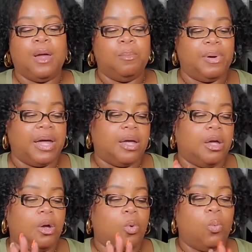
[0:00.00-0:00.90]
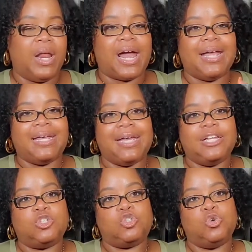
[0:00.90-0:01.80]
But when I
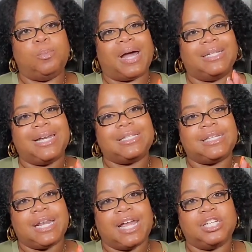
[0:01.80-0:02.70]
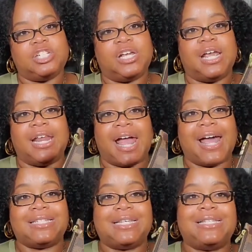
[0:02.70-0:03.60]
get to my destination and it
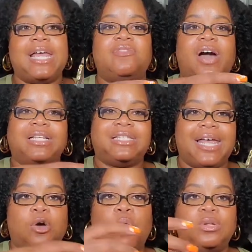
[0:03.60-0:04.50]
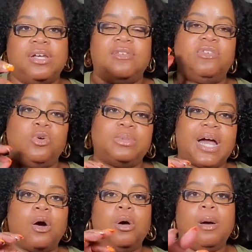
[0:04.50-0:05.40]
has a safe, I take all the envelopes
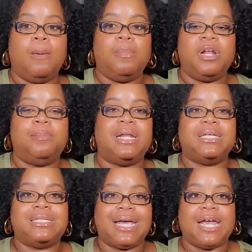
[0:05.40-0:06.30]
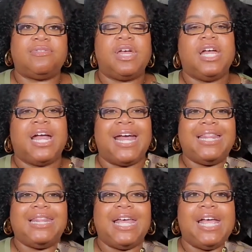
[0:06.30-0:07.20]
out, put them in a safe,
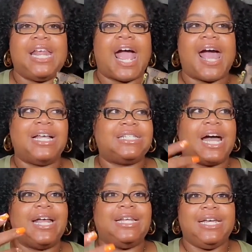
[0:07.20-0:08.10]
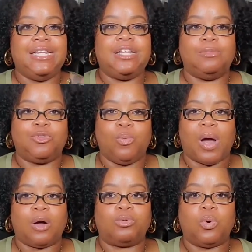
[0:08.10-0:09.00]
and then as I need them
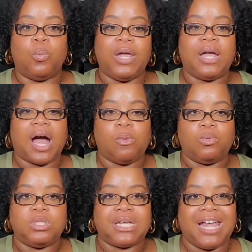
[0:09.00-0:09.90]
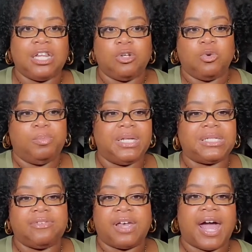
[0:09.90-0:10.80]
throughout the week, I will take little
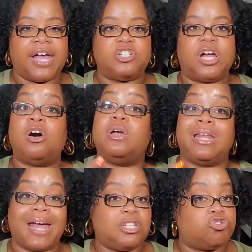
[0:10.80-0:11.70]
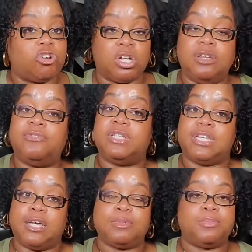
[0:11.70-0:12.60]
bits of cash out, and that's strictly for
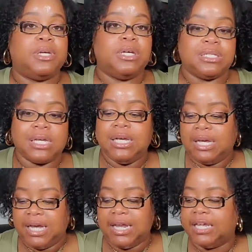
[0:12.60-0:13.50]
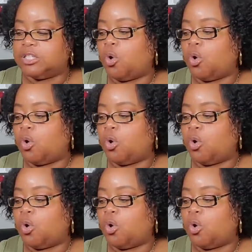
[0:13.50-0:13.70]
tips because it is an